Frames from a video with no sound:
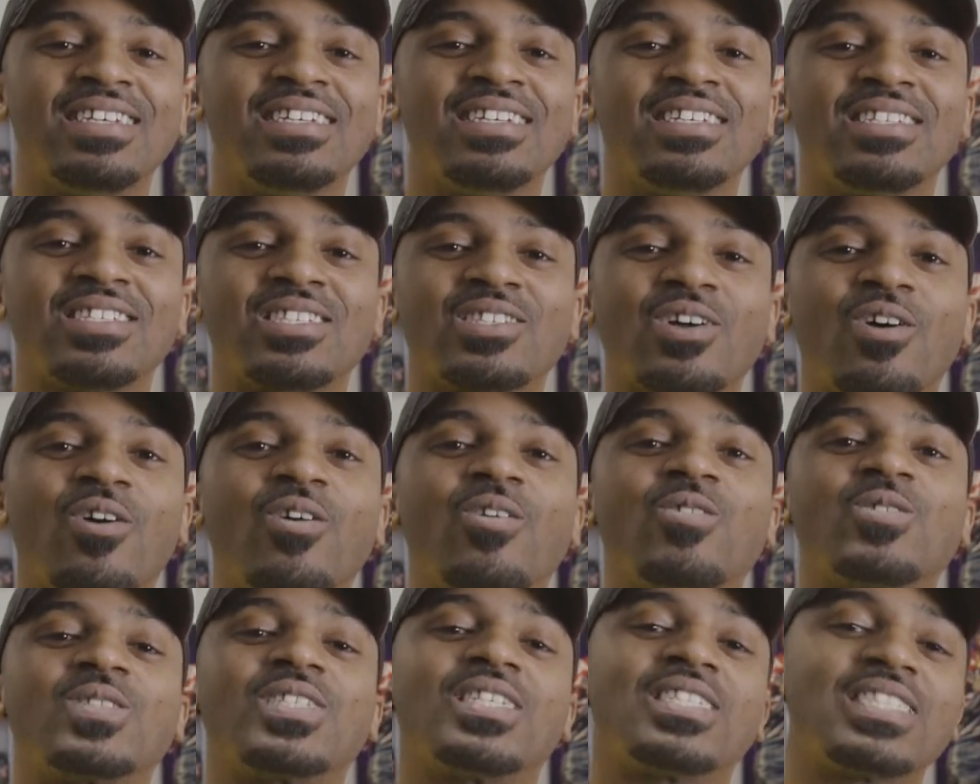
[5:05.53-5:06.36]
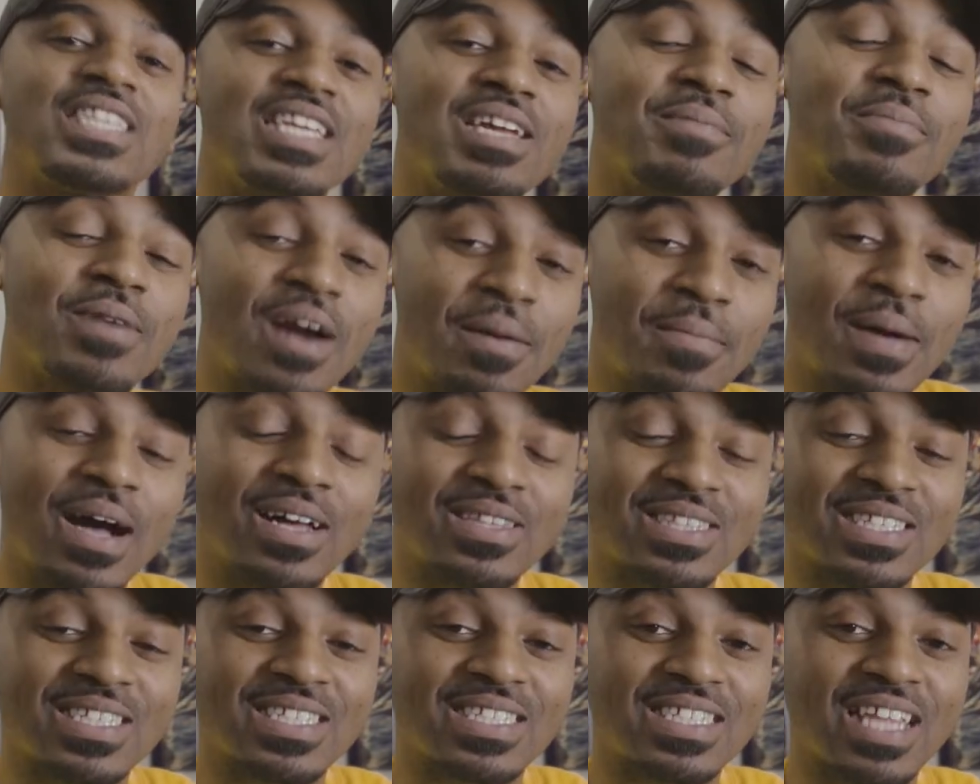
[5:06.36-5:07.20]
So to see him come
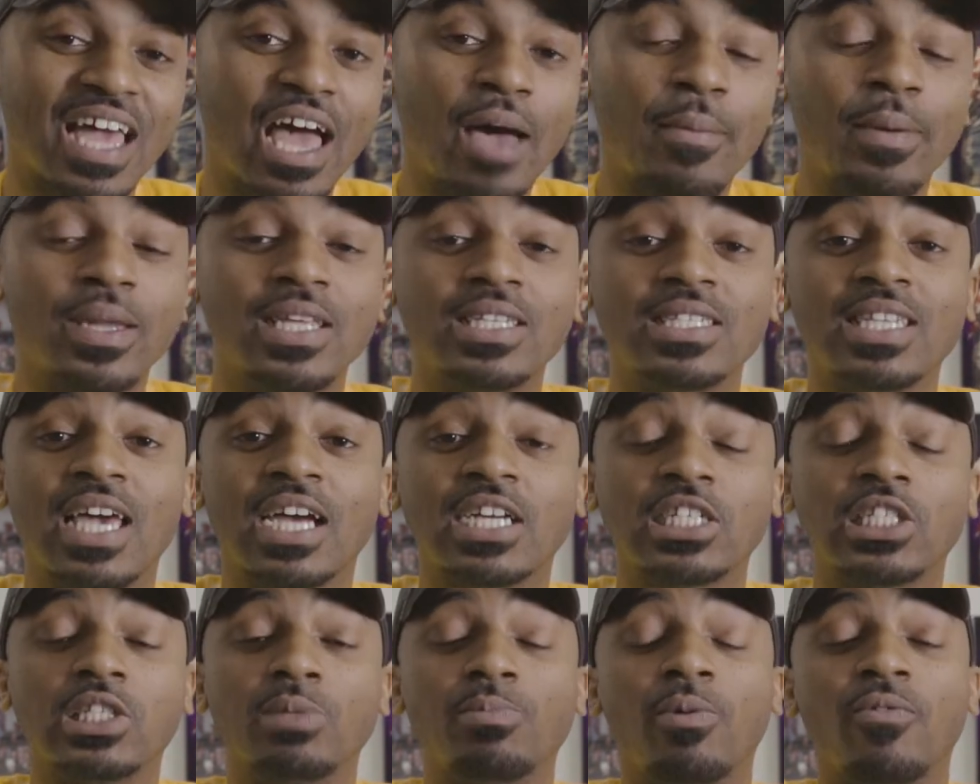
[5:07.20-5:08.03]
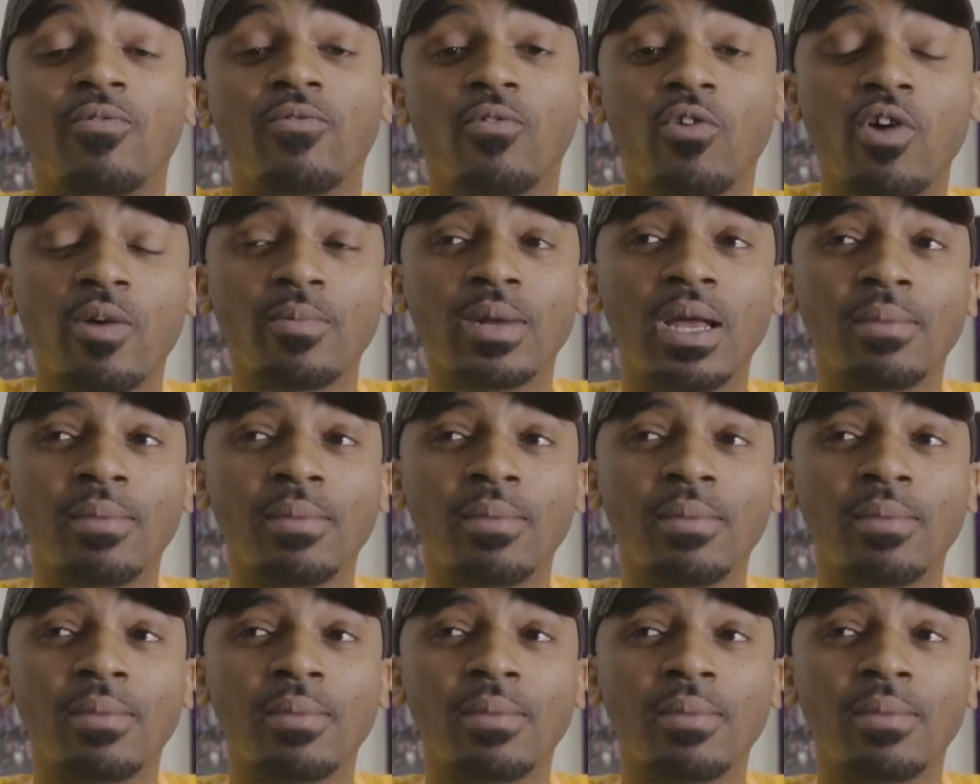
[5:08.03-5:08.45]
out this time and he's actually performing,